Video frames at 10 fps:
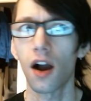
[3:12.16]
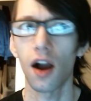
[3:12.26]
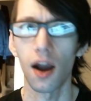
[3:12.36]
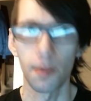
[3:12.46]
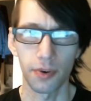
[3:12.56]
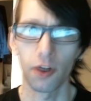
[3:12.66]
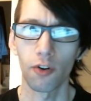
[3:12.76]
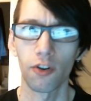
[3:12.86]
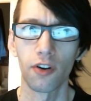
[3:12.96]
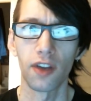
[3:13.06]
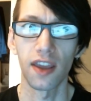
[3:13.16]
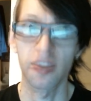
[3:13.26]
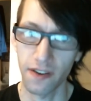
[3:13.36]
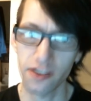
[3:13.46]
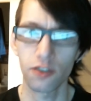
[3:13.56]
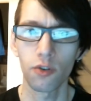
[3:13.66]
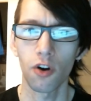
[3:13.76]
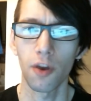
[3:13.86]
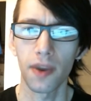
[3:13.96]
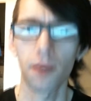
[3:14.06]
I'm pre-ordering a physical
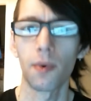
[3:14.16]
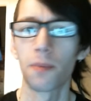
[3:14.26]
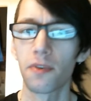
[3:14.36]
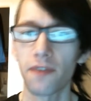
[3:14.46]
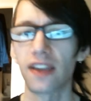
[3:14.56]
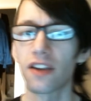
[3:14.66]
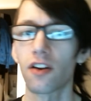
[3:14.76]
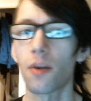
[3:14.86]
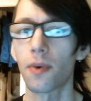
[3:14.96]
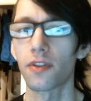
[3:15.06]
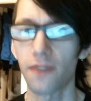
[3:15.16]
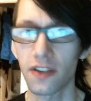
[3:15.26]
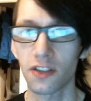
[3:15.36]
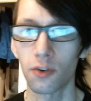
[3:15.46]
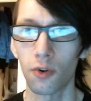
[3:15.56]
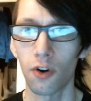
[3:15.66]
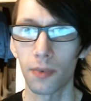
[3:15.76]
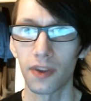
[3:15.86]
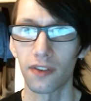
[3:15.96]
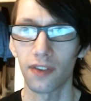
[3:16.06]
copy when we find out about the physical
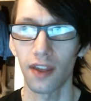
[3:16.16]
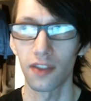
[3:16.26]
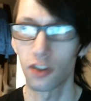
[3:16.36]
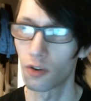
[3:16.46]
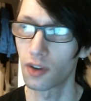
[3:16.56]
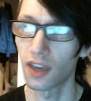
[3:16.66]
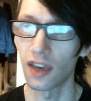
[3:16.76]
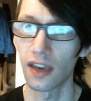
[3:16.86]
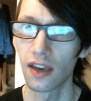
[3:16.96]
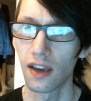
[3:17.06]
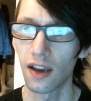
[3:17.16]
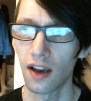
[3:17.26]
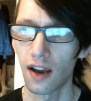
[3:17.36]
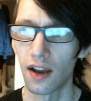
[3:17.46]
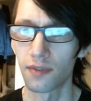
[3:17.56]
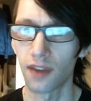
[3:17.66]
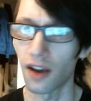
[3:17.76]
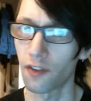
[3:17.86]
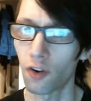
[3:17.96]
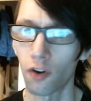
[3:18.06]
copies in the UK, and I
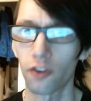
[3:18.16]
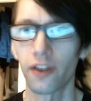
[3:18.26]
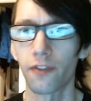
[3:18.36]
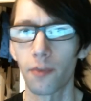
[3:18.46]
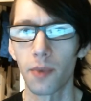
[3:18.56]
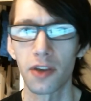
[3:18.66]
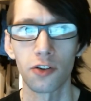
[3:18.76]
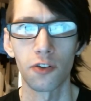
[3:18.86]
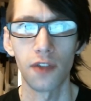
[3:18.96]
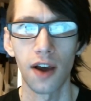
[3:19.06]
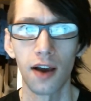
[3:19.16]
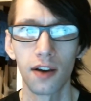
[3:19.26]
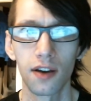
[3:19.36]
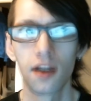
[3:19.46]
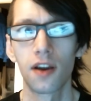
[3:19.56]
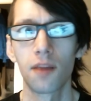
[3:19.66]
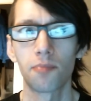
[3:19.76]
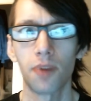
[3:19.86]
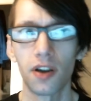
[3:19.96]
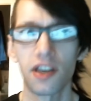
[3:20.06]
have concrete information on that.
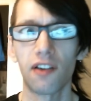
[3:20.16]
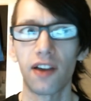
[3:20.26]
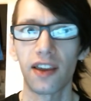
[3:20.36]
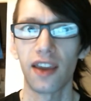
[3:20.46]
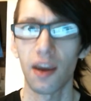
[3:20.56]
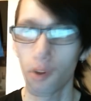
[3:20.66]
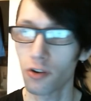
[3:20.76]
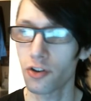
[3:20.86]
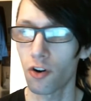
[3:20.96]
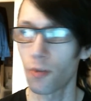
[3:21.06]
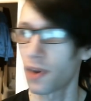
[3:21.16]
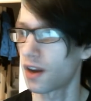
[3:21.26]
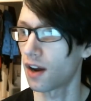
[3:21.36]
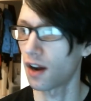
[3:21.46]
But until I can get a box copy,